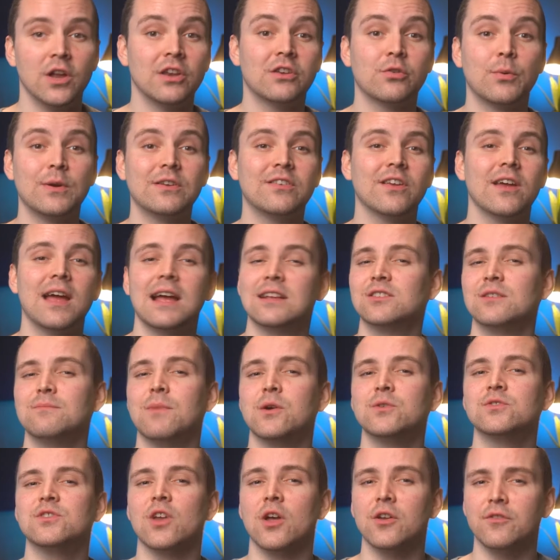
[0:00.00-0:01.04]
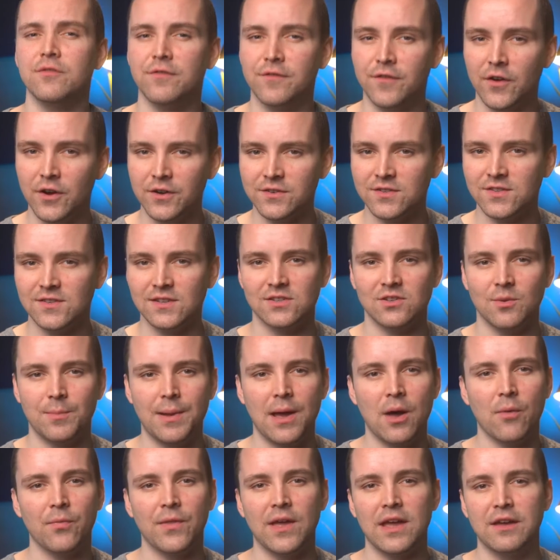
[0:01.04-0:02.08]
Twitter has the most advanced system
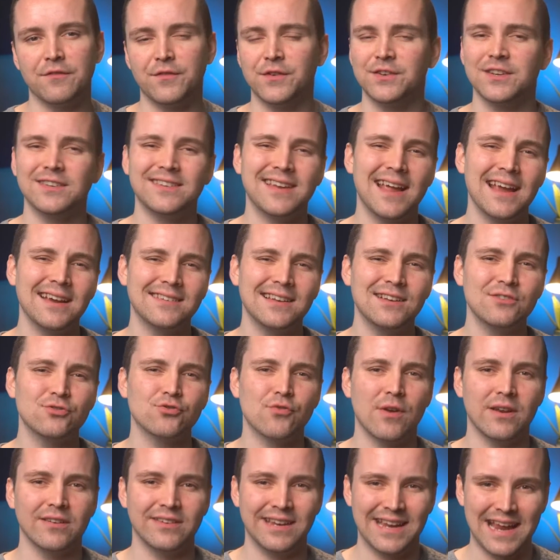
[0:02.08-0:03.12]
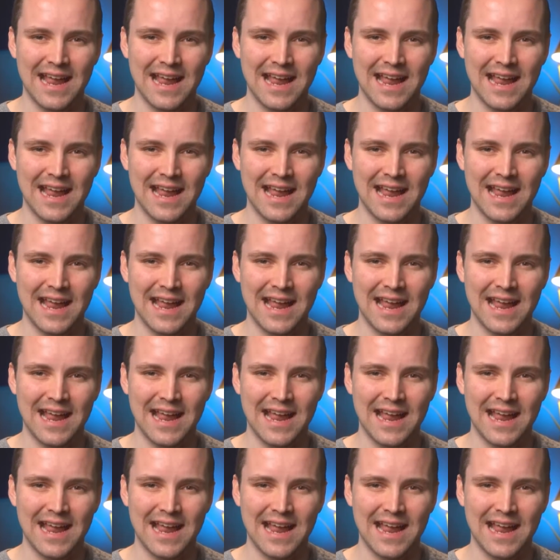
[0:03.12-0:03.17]
out there for detecting trending